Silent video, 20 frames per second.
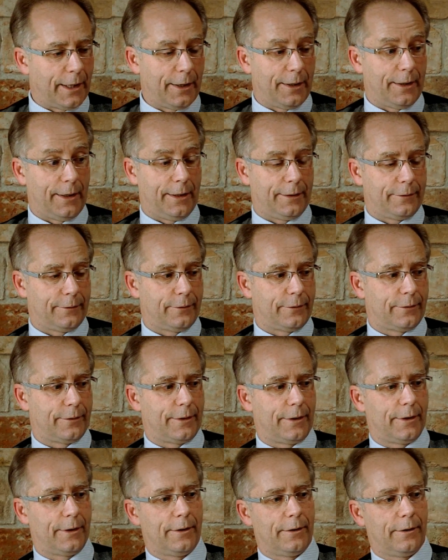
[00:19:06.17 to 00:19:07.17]
in
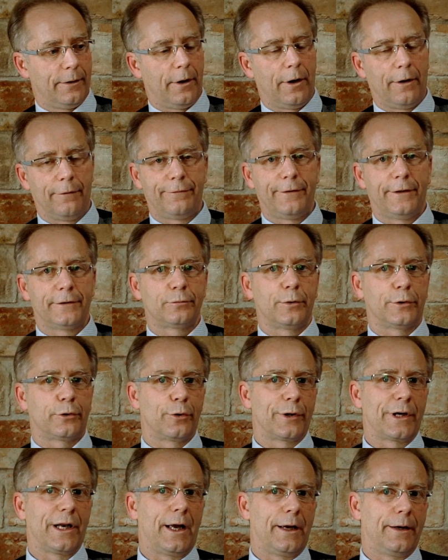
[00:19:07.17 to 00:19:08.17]
her office with
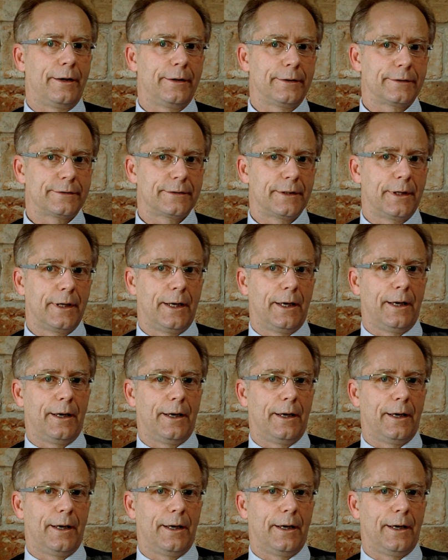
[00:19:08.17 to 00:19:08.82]
her clients.